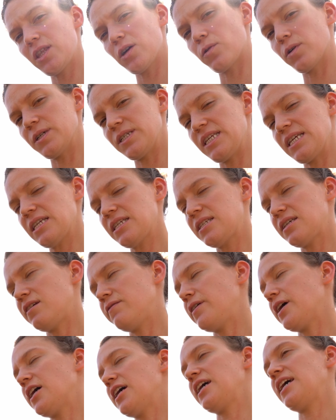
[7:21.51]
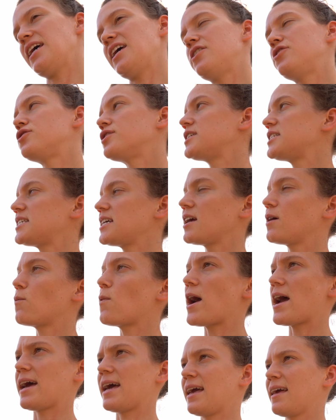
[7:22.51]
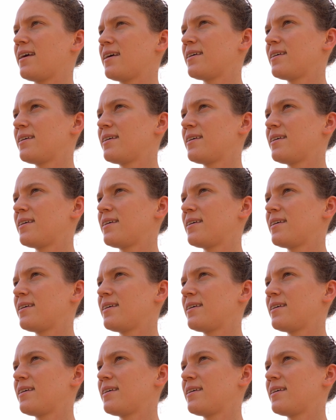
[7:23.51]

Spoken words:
horses in a very interesting way,